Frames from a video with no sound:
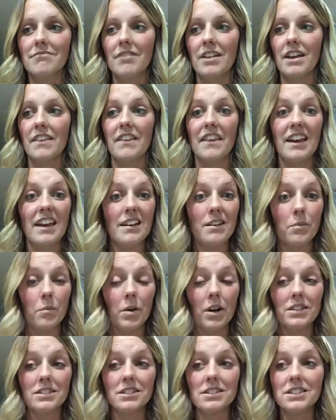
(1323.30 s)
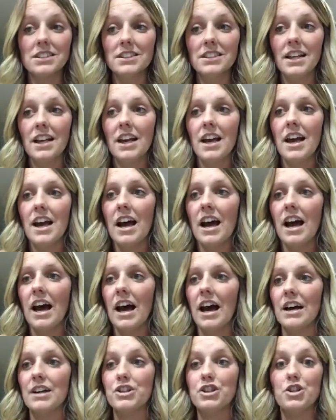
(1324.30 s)
the hidden ones.
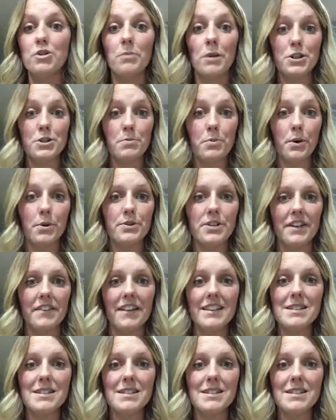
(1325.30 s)
Too much protein.